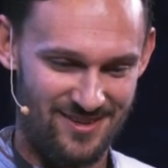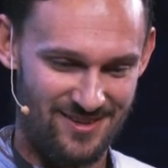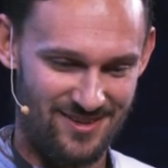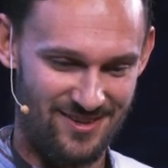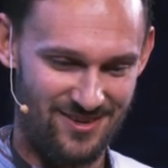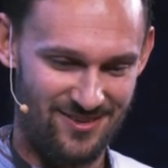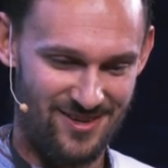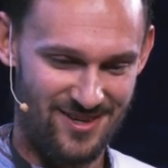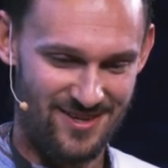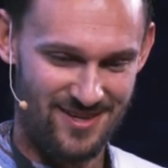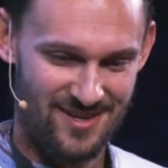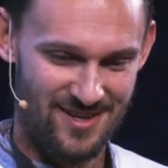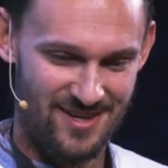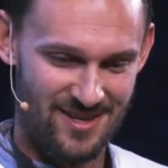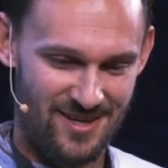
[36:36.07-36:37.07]
All right.
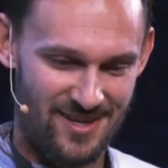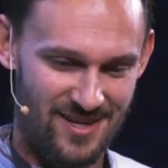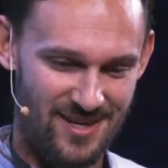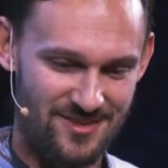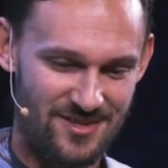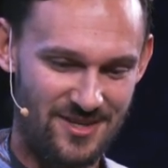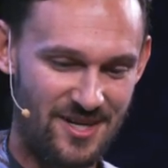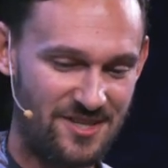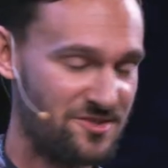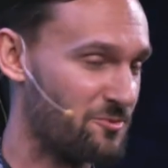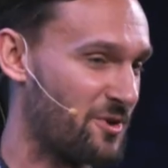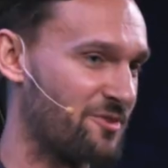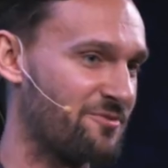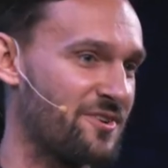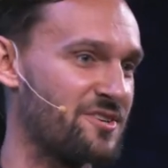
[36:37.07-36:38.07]
And then I just
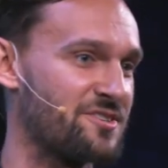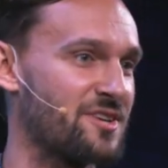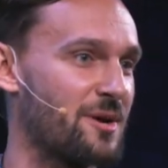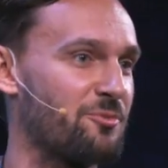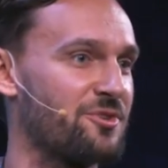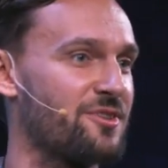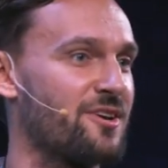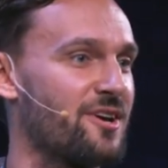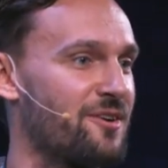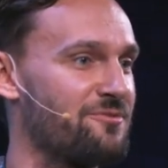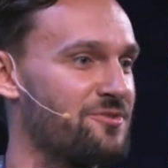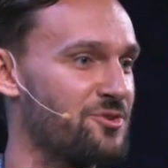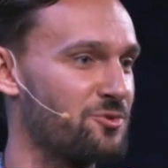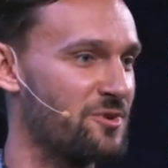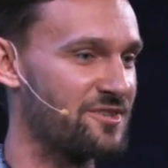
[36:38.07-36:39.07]
want to finish up with a
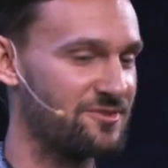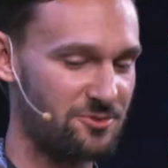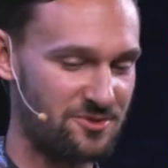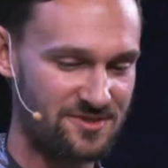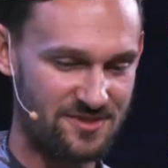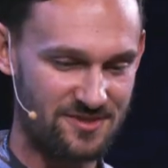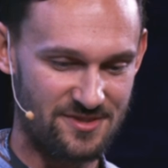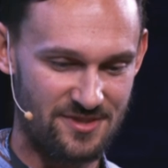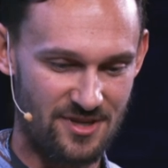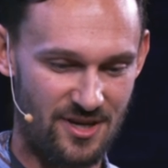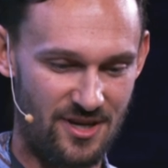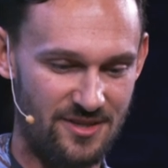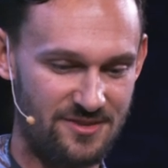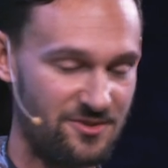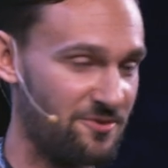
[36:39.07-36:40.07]
few resources.
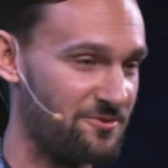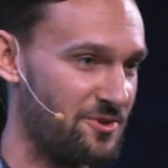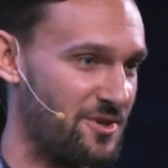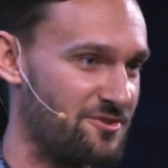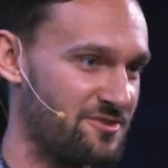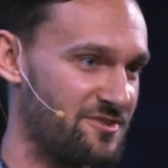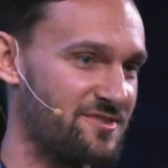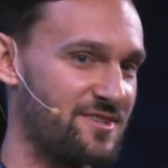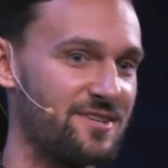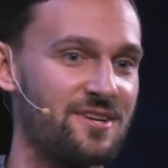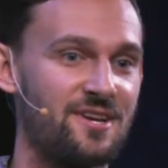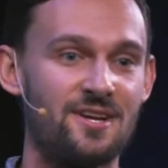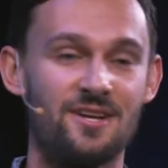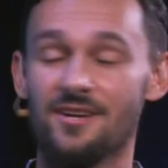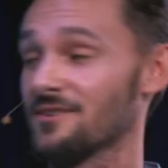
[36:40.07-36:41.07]
So if you're interested,
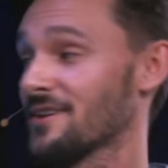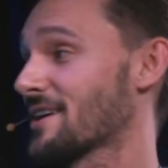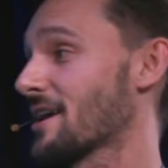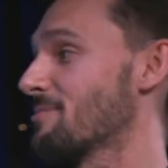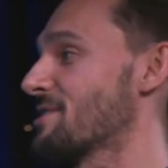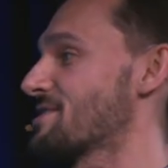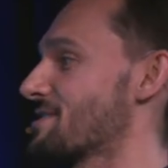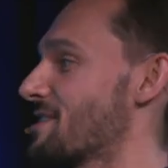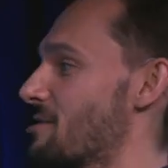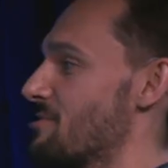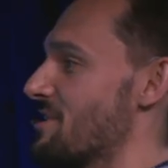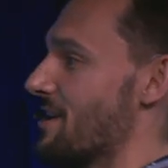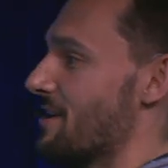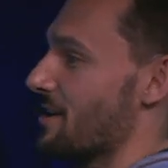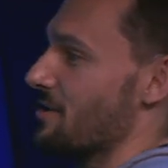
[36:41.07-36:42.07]
like I mentioned at the
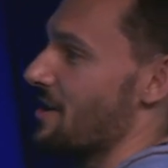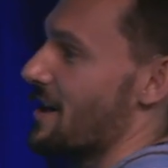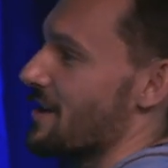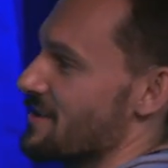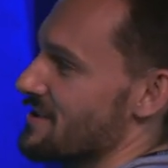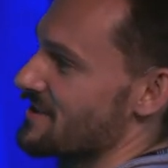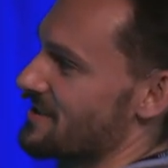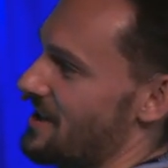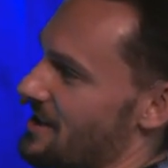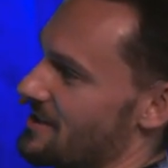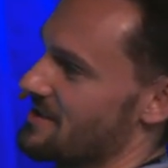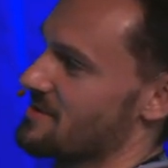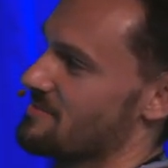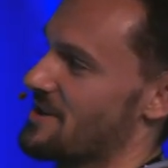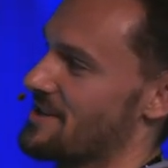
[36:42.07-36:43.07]
beginning, a lot of this talk
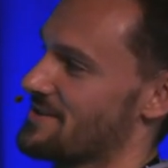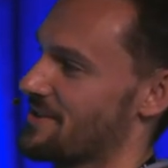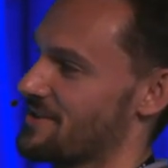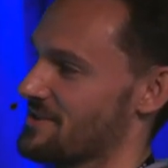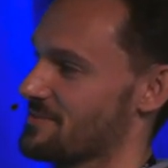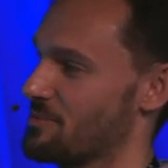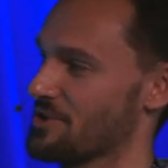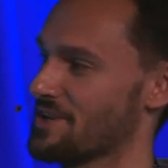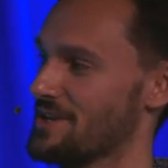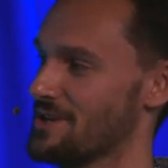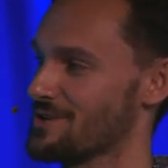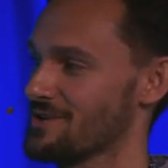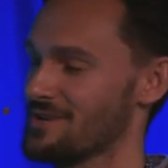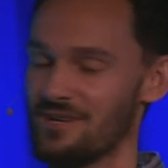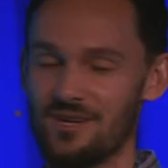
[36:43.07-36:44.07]
is based on this book
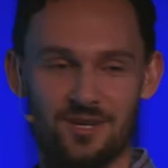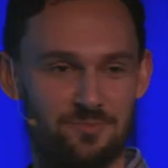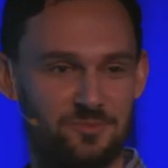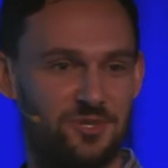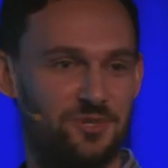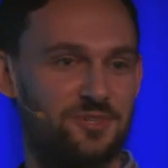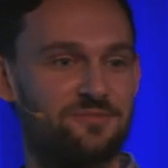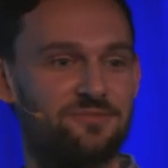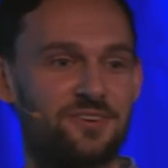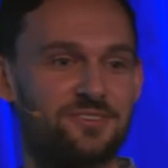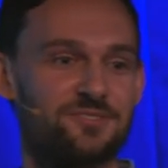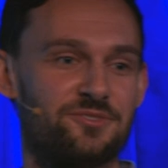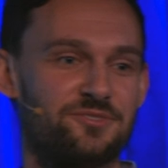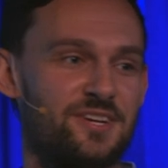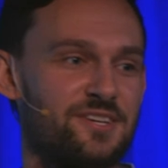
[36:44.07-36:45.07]
here, Purely
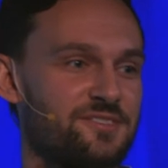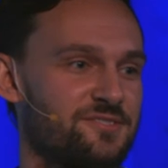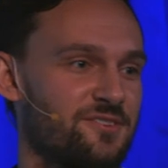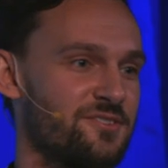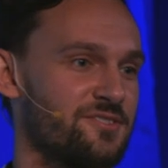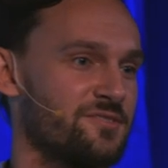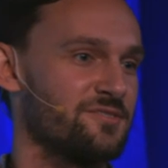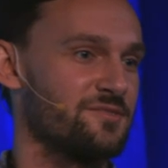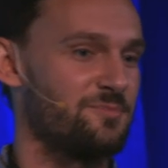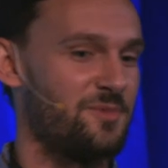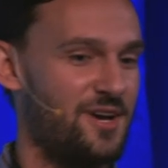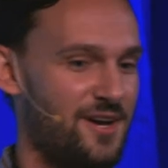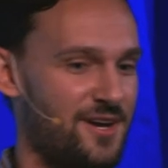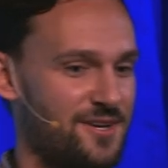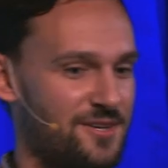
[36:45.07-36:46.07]
Functional Data Structures
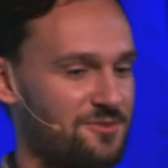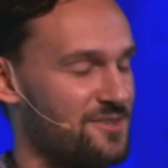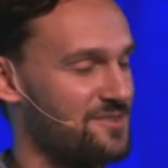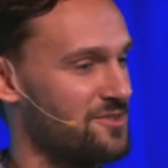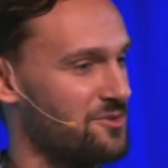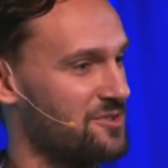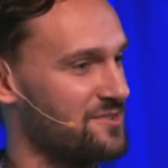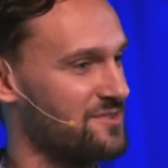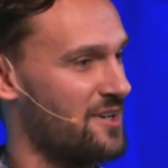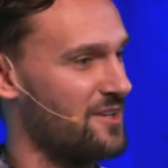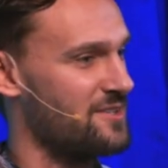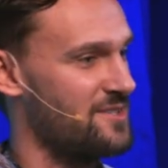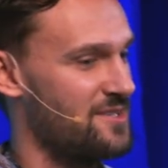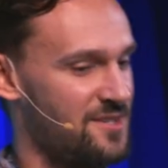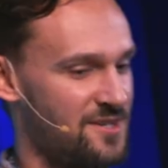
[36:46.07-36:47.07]
by Chris
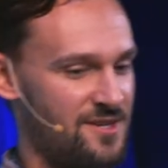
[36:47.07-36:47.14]
Okazaki.